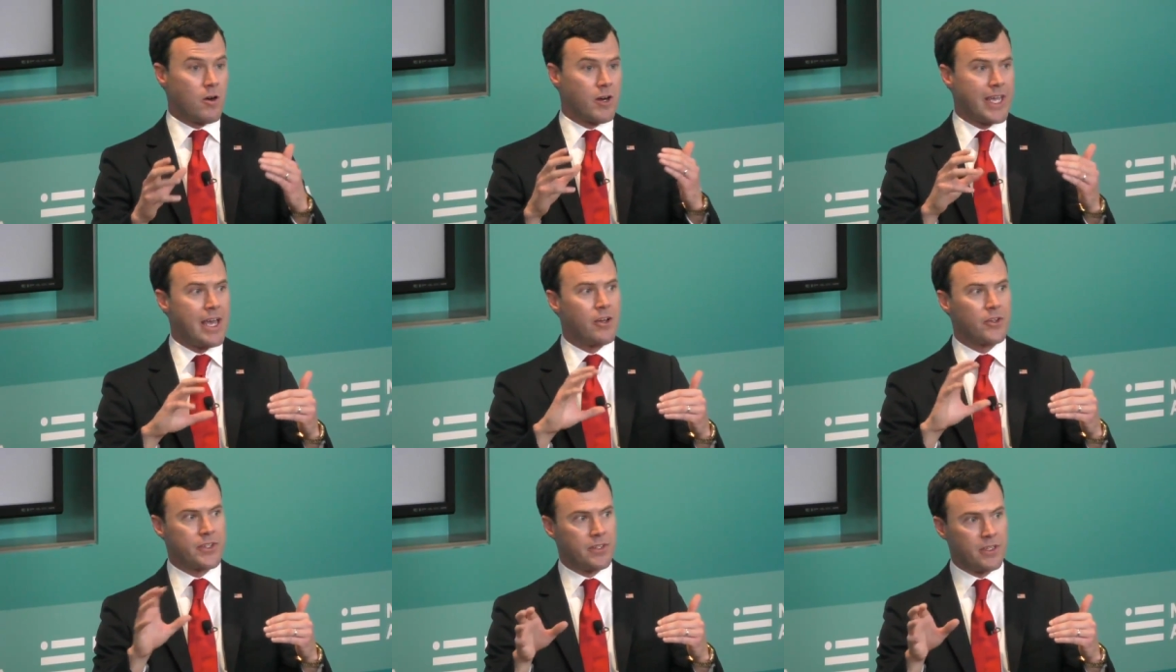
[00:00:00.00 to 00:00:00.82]
or
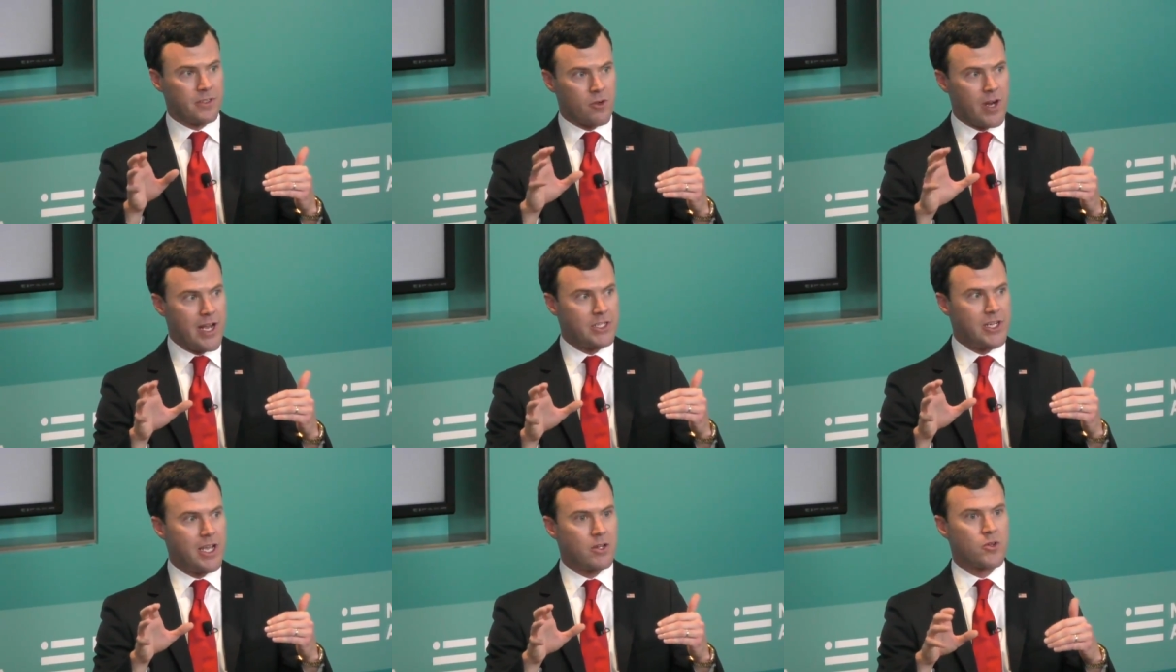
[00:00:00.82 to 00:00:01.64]
account, and then create
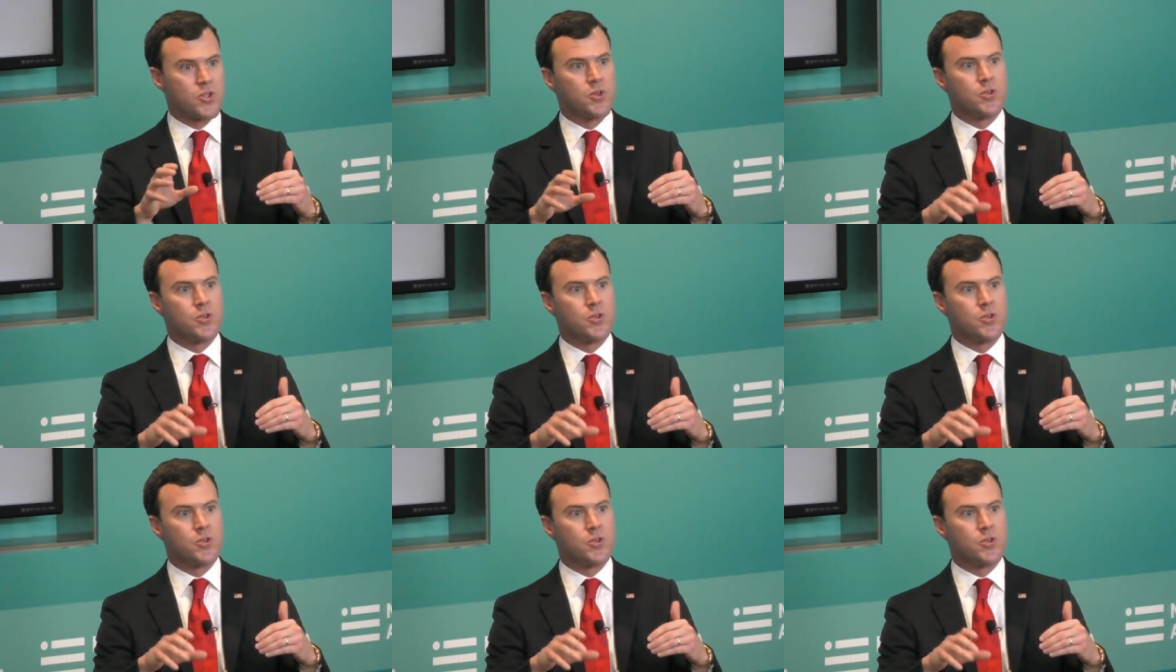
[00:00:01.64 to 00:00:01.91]
channels